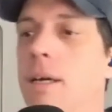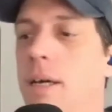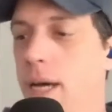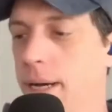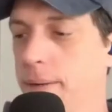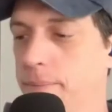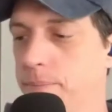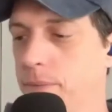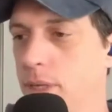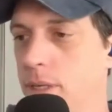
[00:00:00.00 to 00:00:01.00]

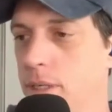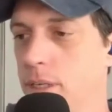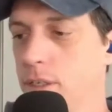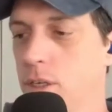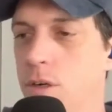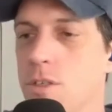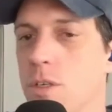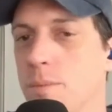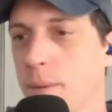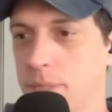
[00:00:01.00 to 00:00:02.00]
Don't
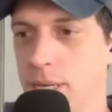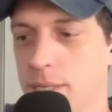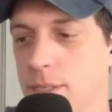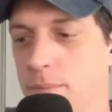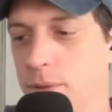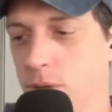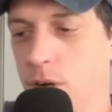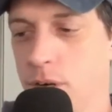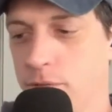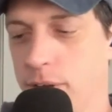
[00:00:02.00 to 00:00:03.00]
assume I'm saying something real
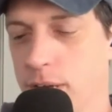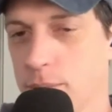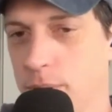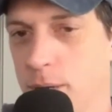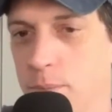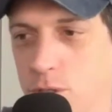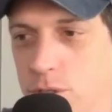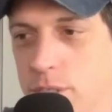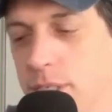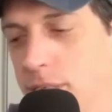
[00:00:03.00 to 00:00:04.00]
hard and fast about
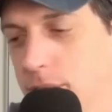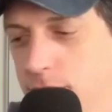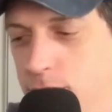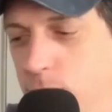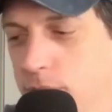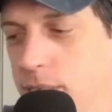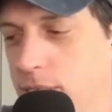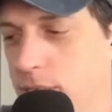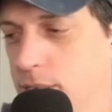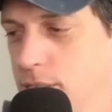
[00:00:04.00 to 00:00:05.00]
emotional eating here, because we'll get
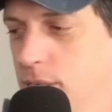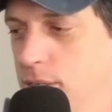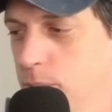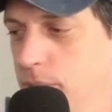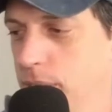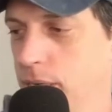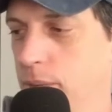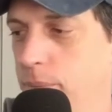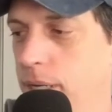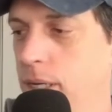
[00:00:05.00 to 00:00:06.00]
into this a little bit
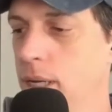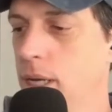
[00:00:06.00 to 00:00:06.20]
later. But